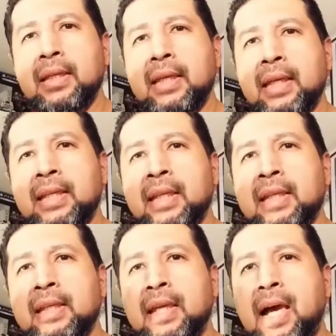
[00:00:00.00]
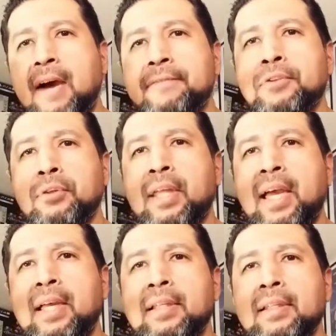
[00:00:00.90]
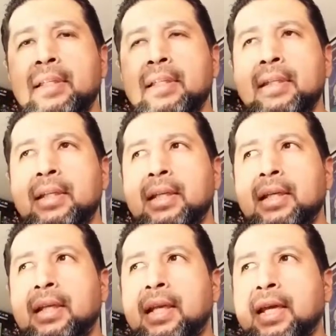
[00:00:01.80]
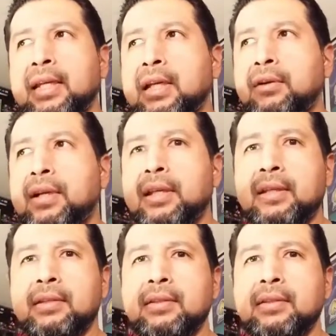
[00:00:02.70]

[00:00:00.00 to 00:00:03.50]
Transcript: then after that, like already